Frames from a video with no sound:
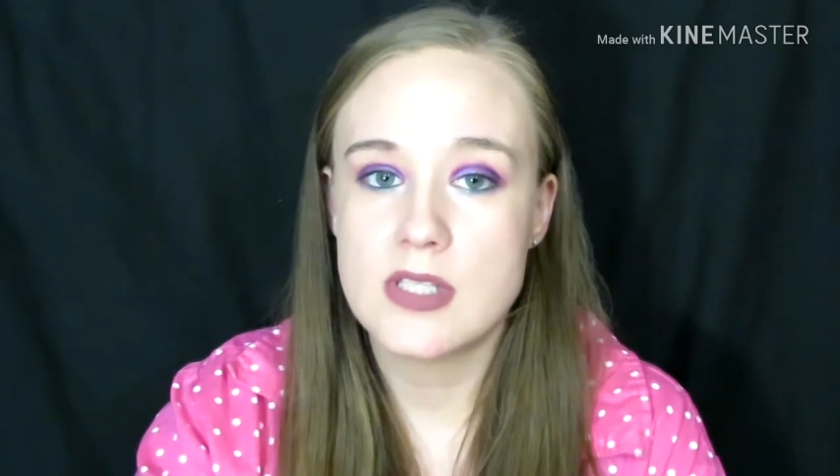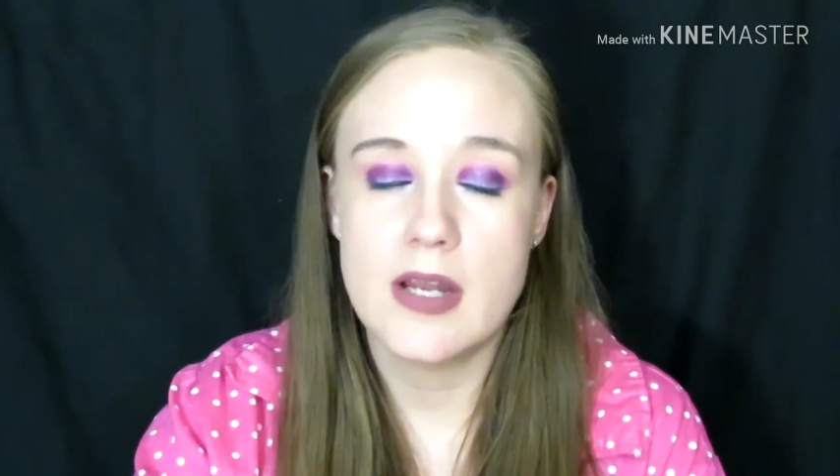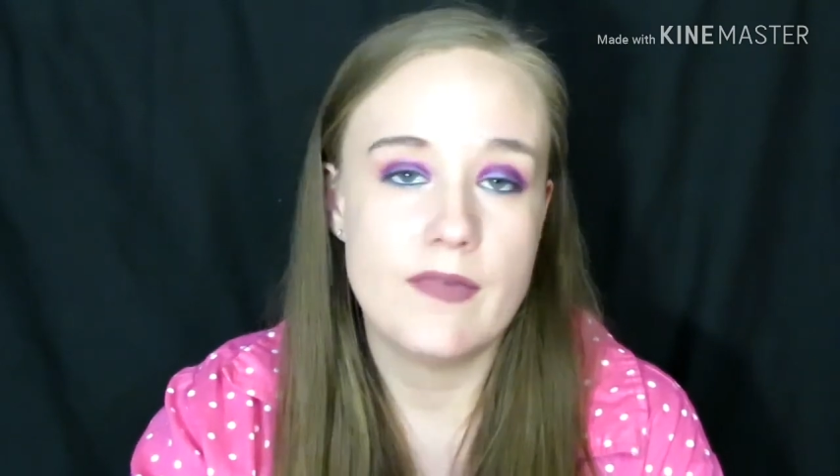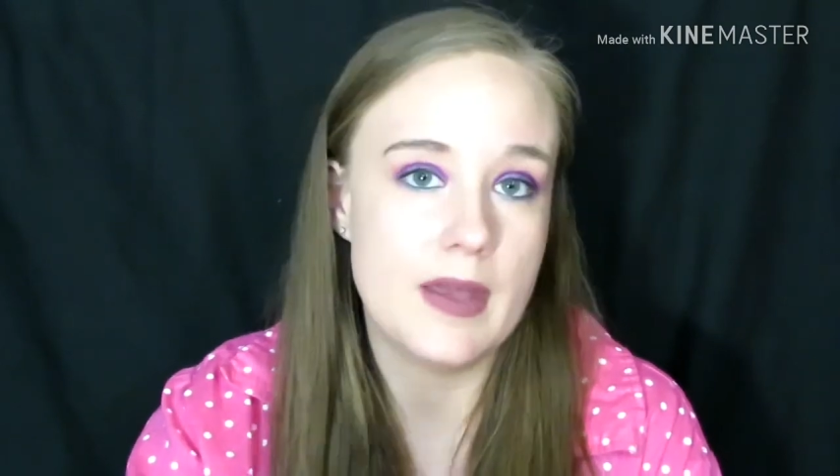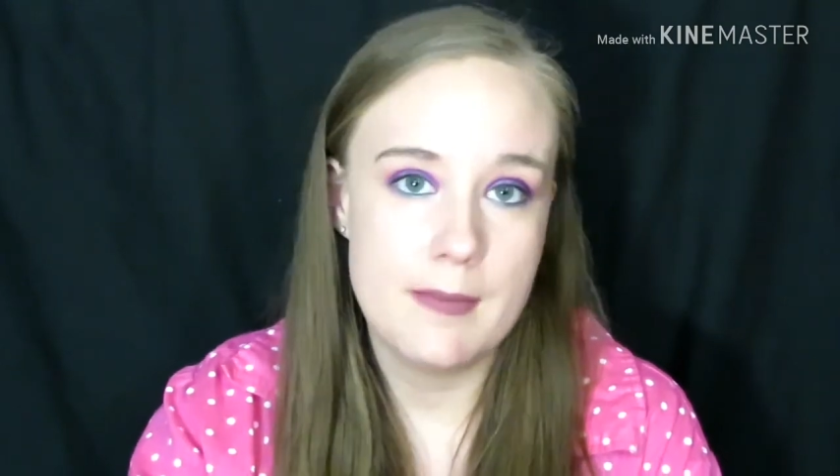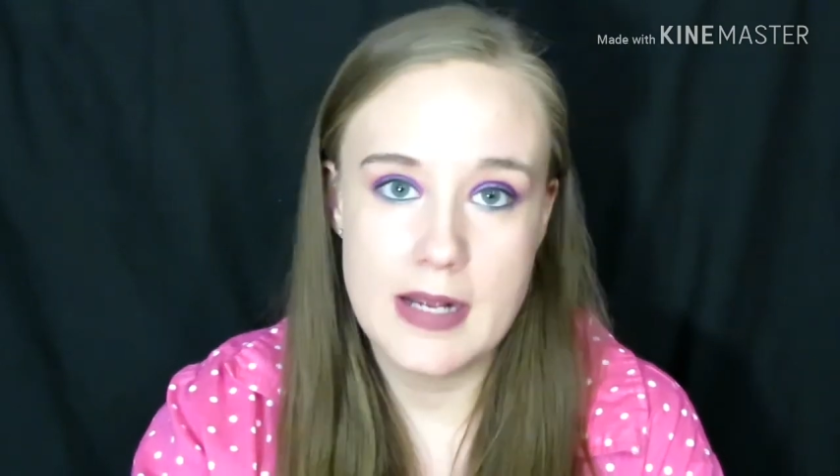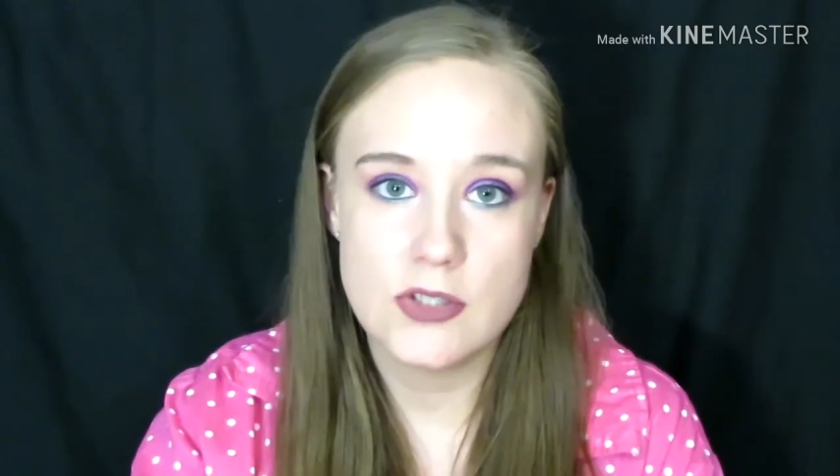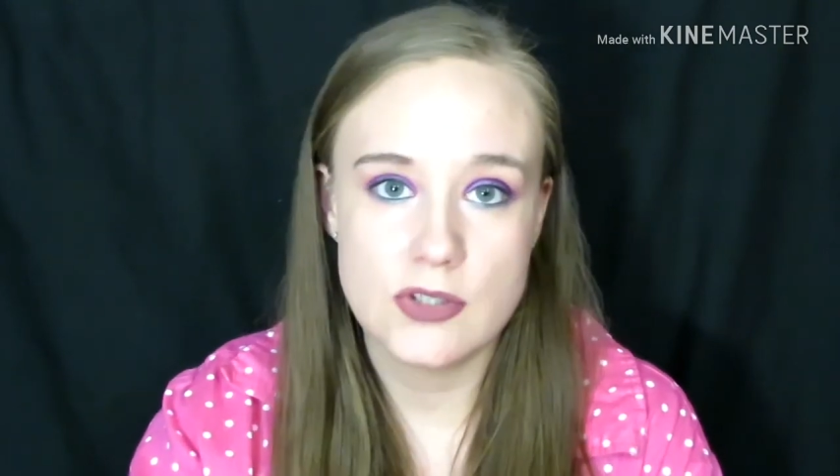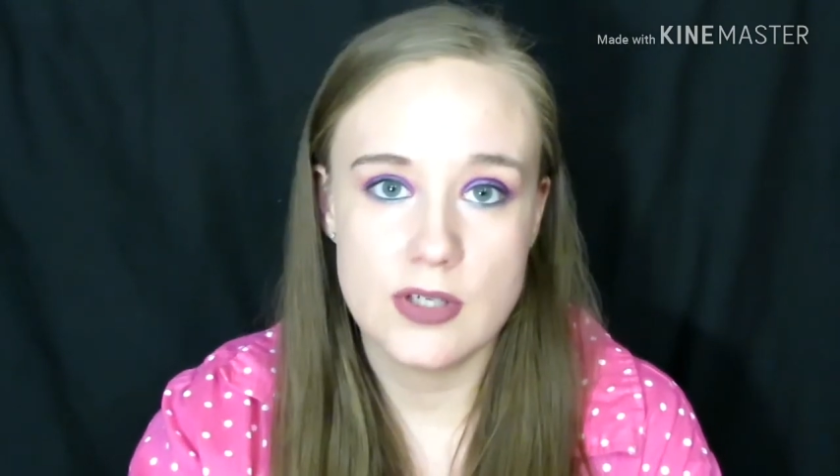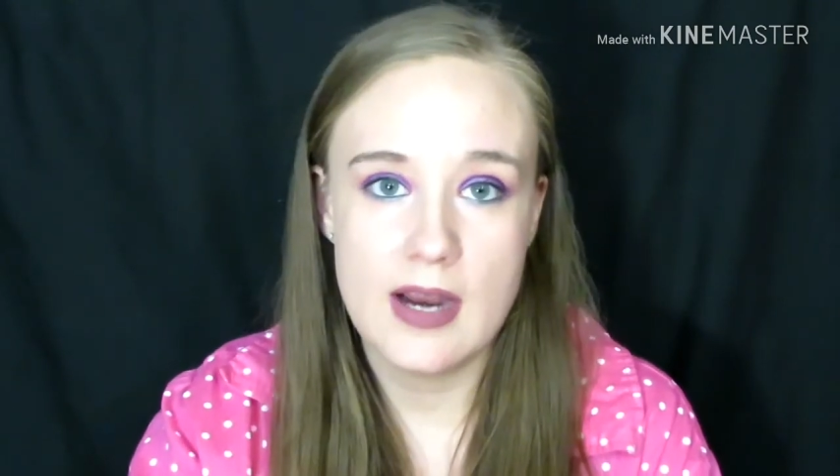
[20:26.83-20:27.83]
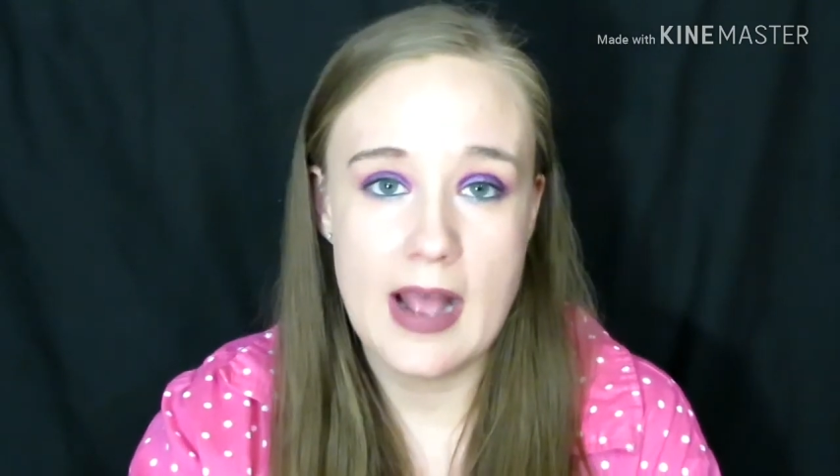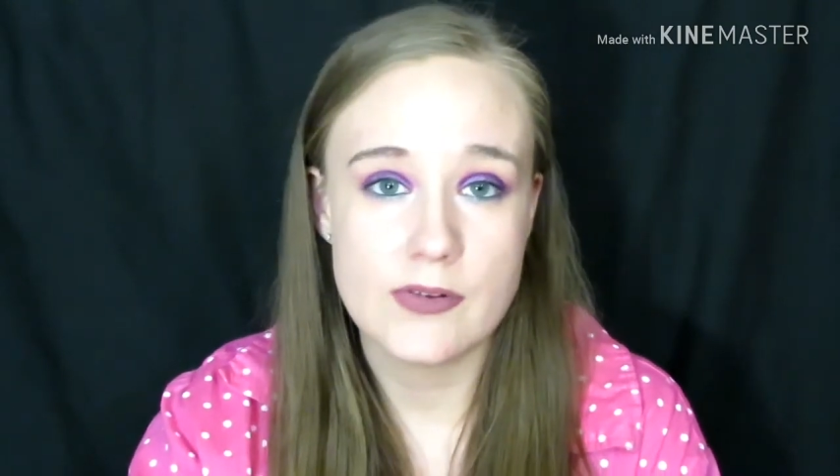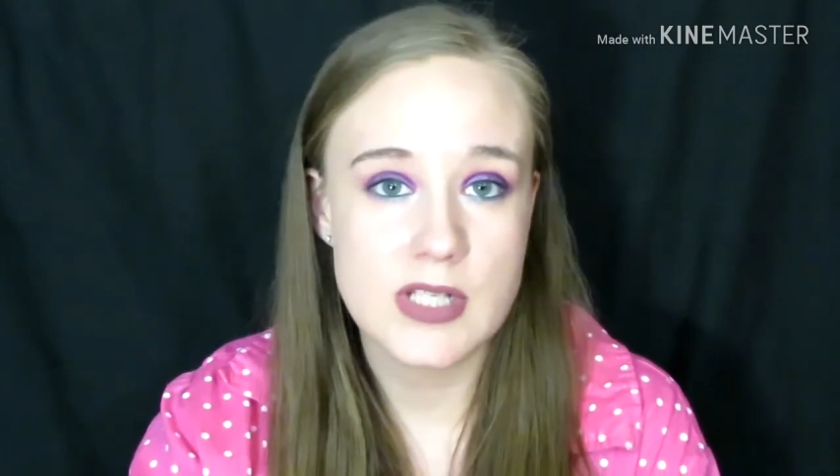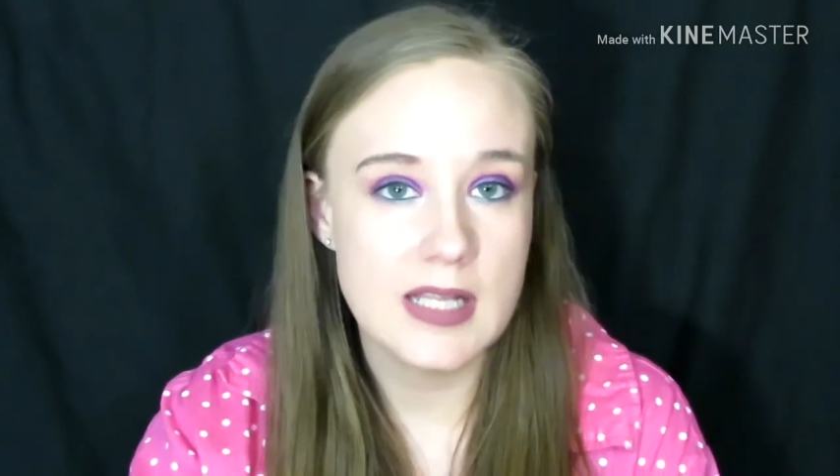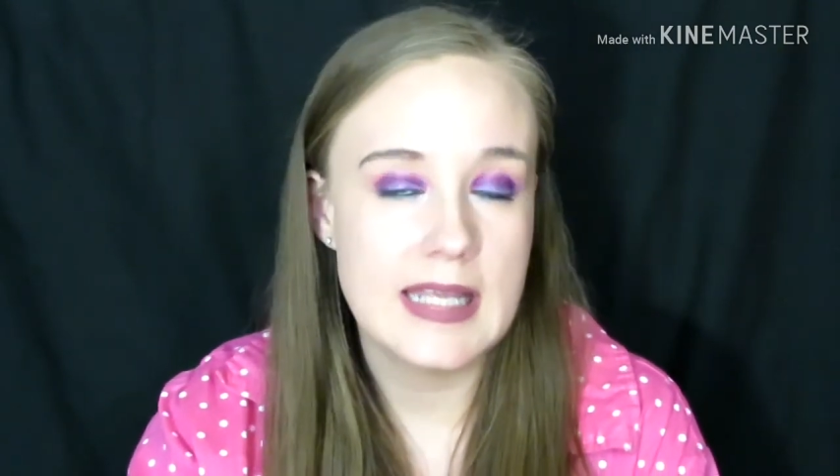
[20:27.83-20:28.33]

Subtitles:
stuff that makes your house